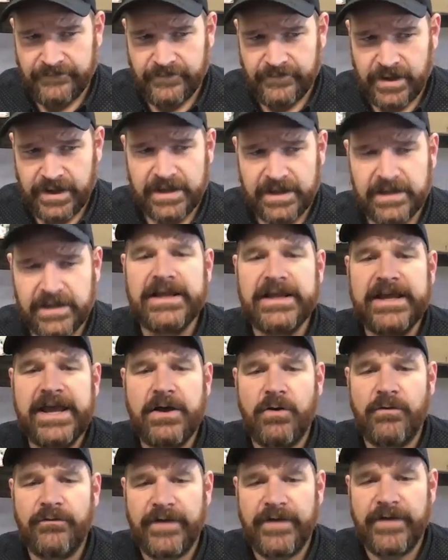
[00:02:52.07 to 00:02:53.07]

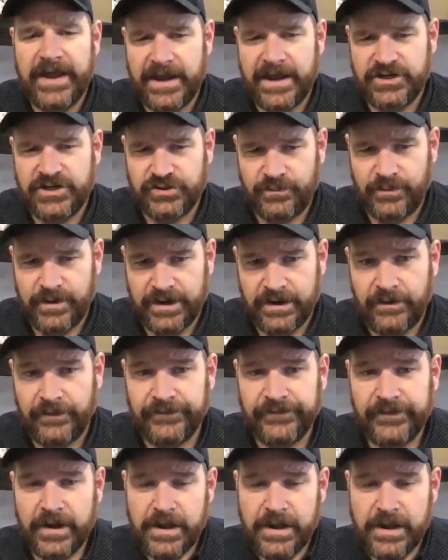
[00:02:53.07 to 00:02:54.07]
illegal vacation
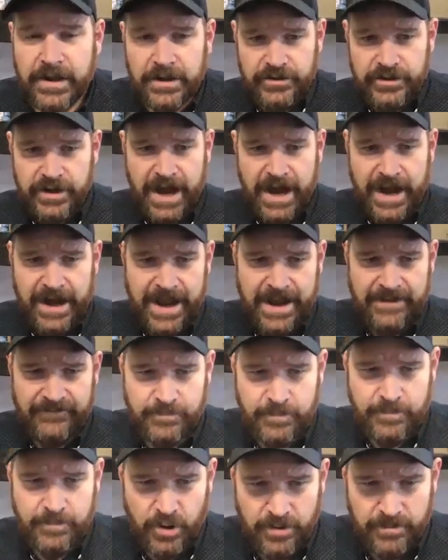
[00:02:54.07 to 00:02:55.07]
rentals. You got to have
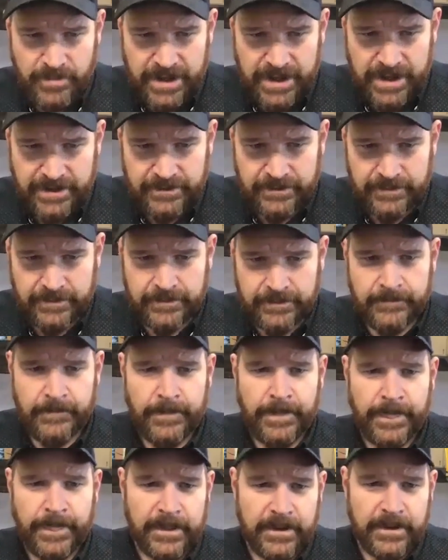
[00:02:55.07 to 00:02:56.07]
a permit.
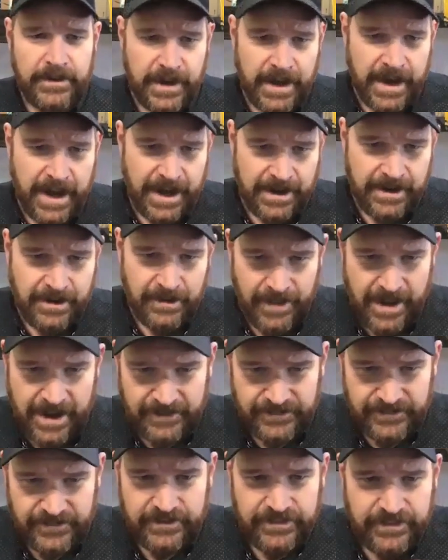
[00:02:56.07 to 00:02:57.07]
You got to
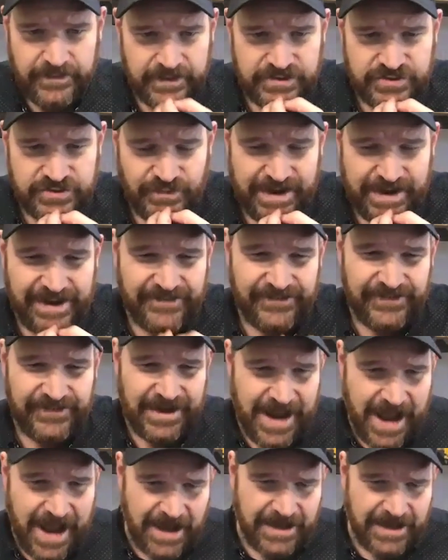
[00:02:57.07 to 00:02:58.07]
collect the
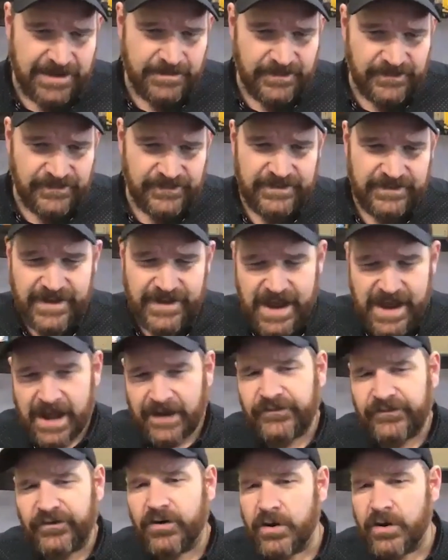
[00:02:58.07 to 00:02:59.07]
transient occupancy
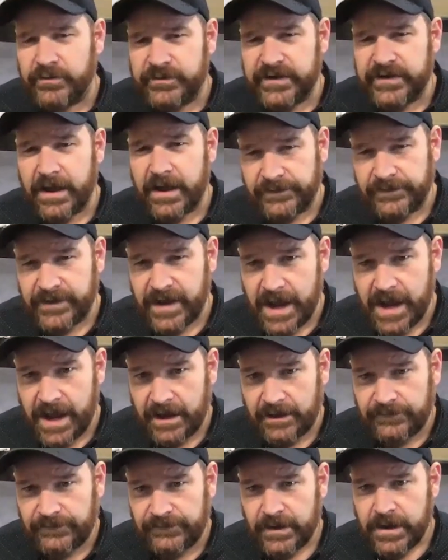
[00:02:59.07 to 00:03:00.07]
tax or hotel
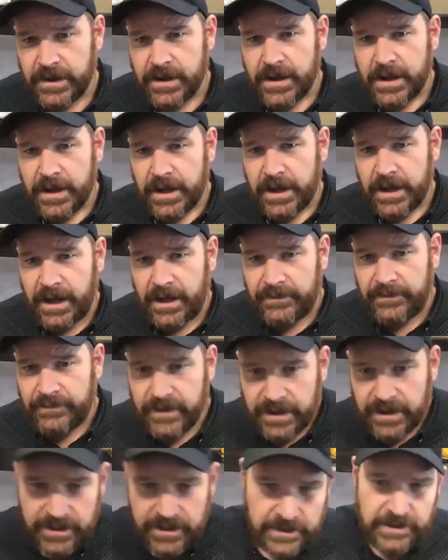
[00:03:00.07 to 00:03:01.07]
tax, and
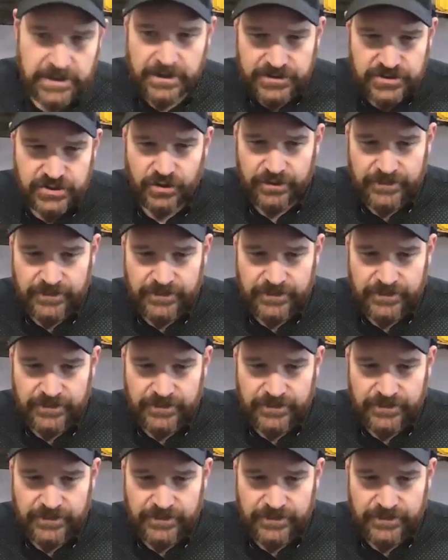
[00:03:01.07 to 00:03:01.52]
then you turn